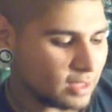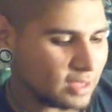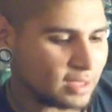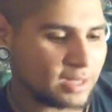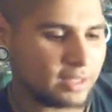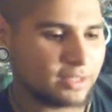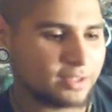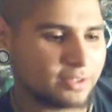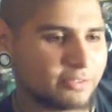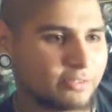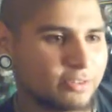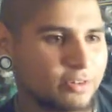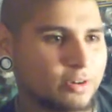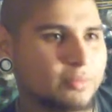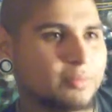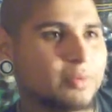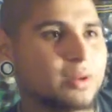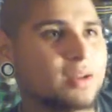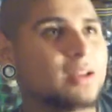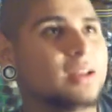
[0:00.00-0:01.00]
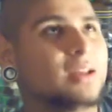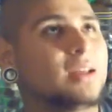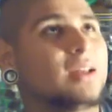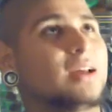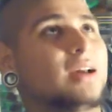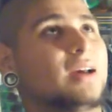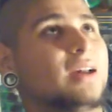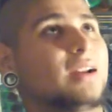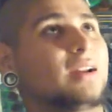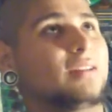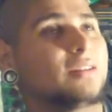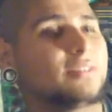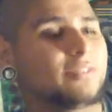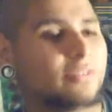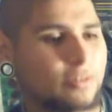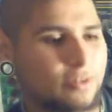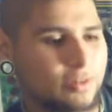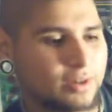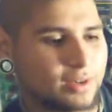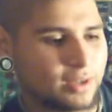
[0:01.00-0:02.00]
and I look for them, and I look
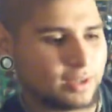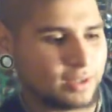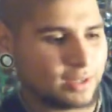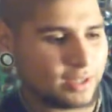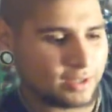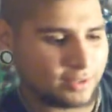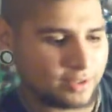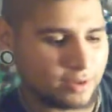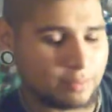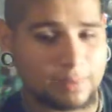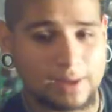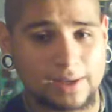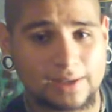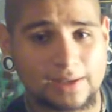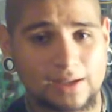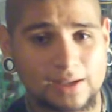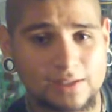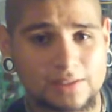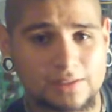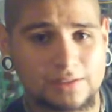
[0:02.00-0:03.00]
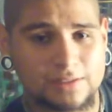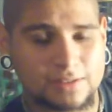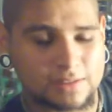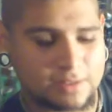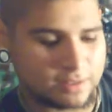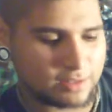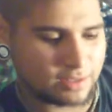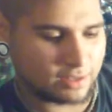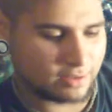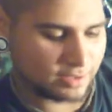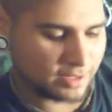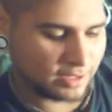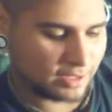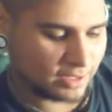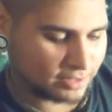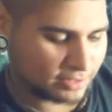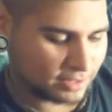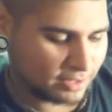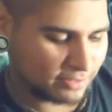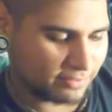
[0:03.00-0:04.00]
for, okay, yeah, they're big casters. I'm like, okay,
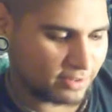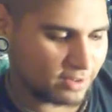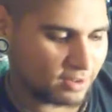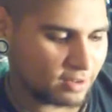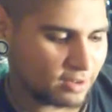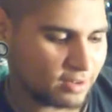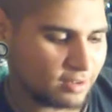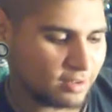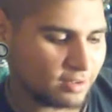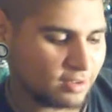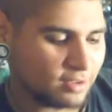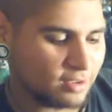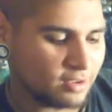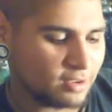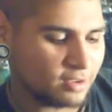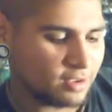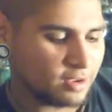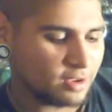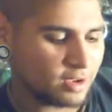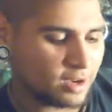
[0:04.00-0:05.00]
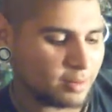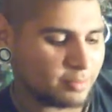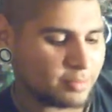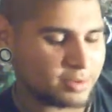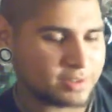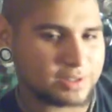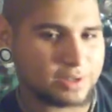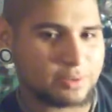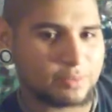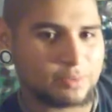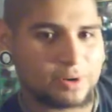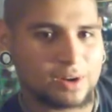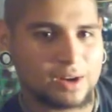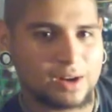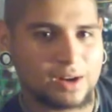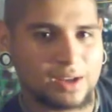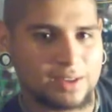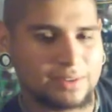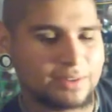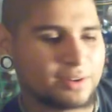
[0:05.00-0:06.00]
I try to figure out how much they were,
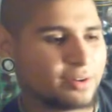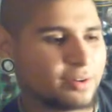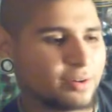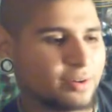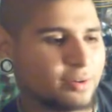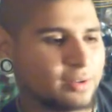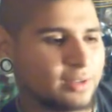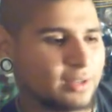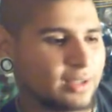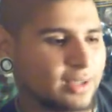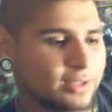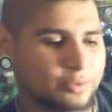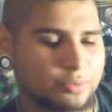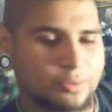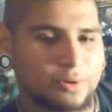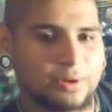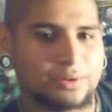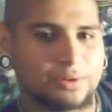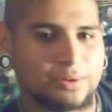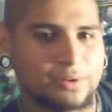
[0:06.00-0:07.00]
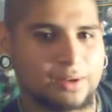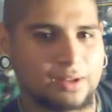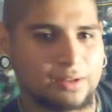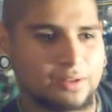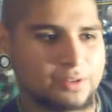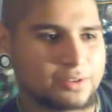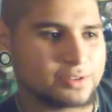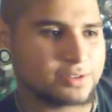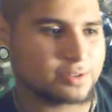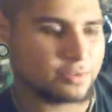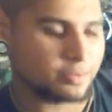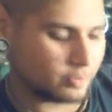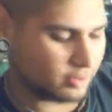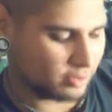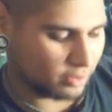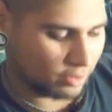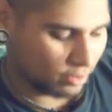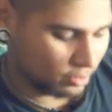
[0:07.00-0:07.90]
and they were only like $23 with the